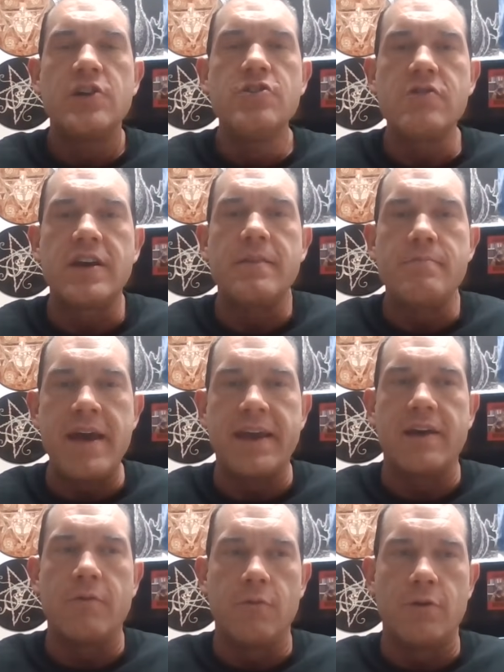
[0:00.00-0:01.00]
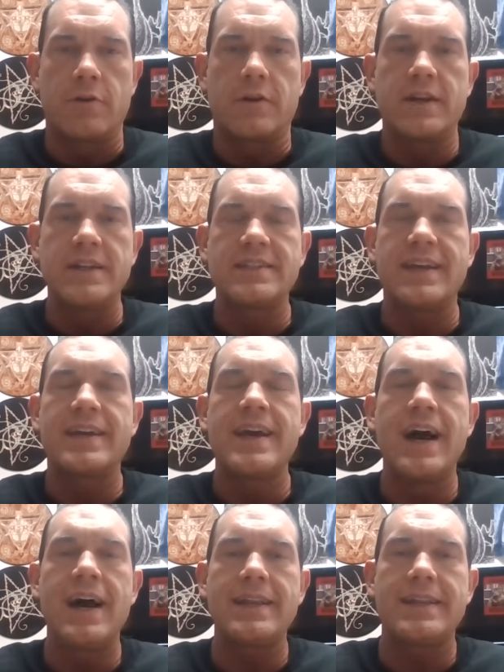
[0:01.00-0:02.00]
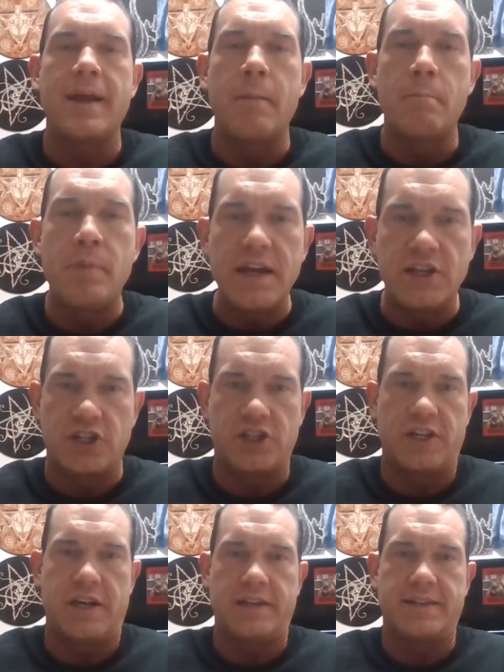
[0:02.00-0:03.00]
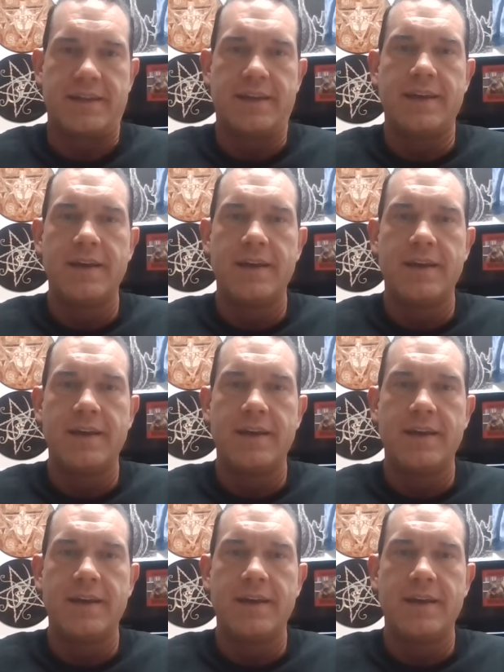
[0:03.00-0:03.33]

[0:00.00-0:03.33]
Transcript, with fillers: You can make it work. It's like, cut the bitch shit.